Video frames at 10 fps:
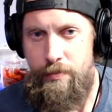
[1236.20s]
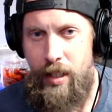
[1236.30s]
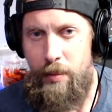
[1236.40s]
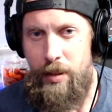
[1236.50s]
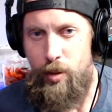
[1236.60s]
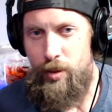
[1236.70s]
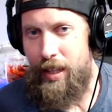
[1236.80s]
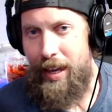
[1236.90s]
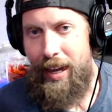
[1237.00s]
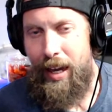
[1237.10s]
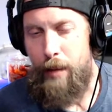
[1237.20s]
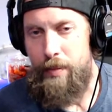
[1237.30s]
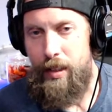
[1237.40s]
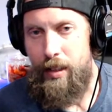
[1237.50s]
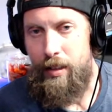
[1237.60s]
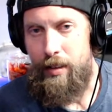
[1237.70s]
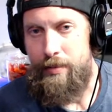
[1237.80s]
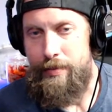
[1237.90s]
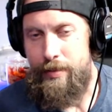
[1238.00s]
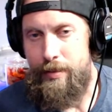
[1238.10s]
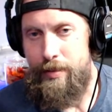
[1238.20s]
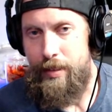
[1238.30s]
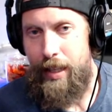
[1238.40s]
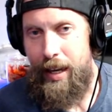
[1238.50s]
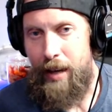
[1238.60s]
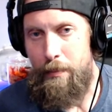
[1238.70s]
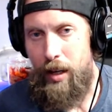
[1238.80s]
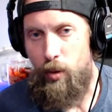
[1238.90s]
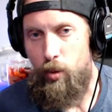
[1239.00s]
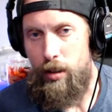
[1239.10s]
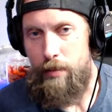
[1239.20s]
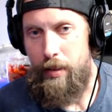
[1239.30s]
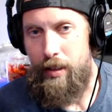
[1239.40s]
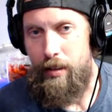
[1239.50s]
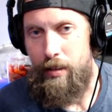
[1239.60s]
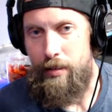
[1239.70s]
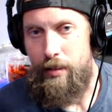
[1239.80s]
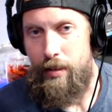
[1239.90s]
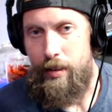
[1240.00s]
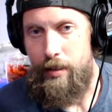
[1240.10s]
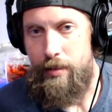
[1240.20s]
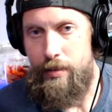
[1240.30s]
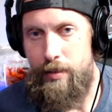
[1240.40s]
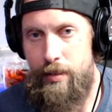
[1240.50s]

Maybe use the app. Yeah, the app might work better on Target.